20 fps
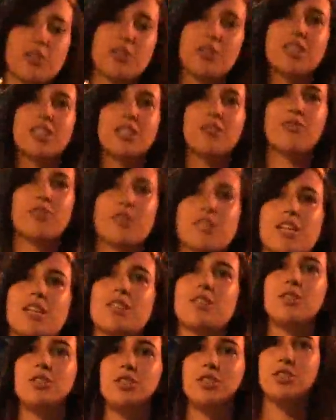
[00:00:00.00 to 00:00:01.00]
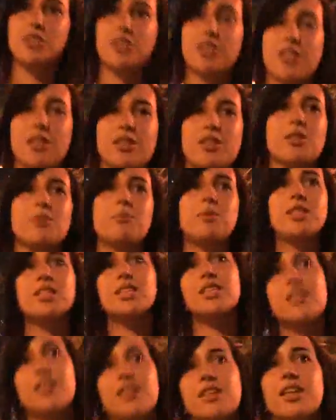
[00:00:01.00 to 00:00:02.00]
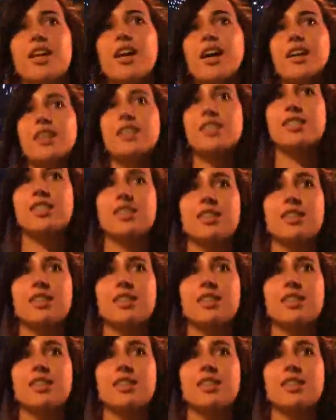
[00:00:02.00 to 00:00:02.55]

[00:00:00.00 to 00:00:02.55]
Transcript: all the different tattoo studios and meeting the other guys.